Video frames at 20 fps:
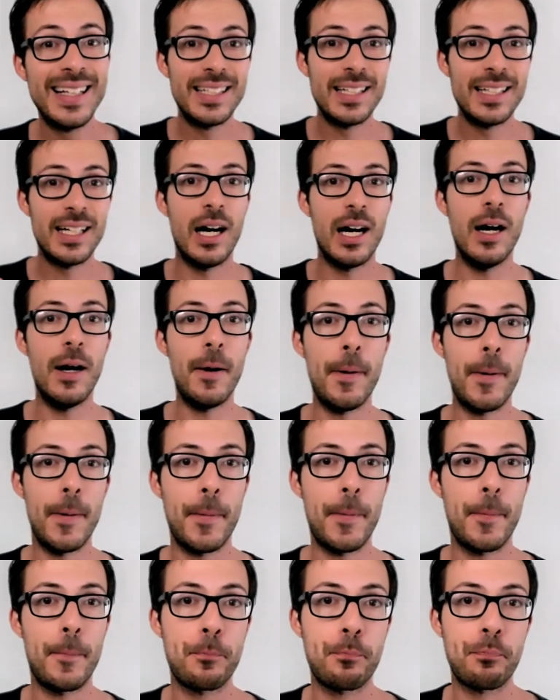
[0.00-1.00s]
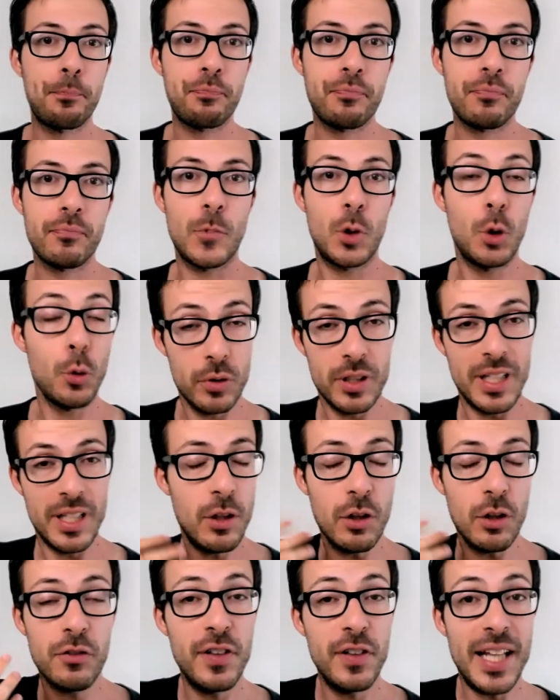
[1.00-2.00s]
they don't
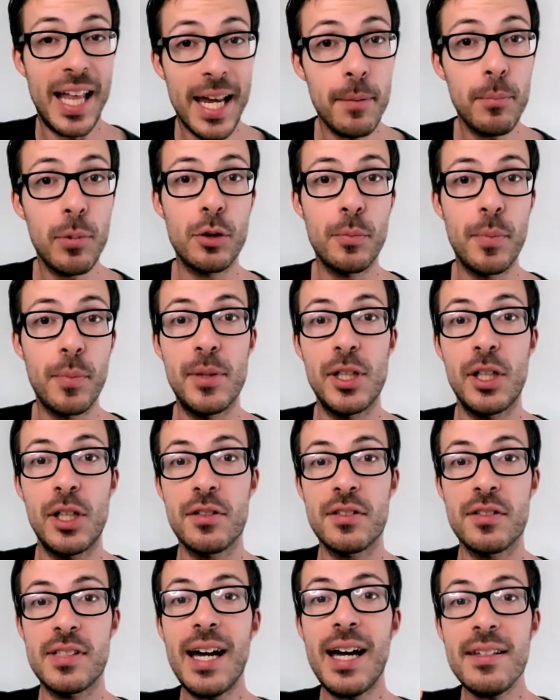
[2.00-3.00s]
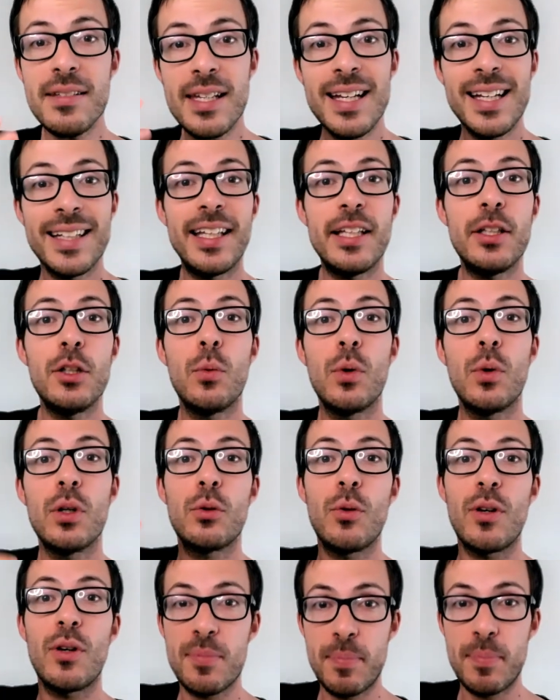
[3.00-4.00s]
feel able to be more concise, then you want to
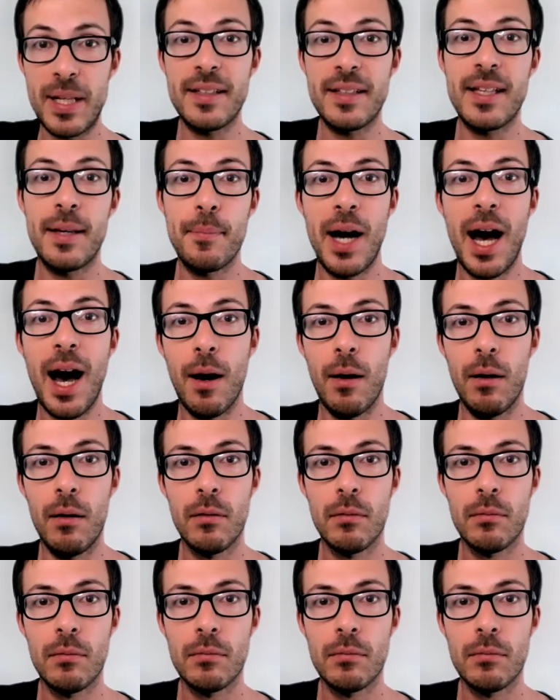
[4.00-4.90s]
explain them how.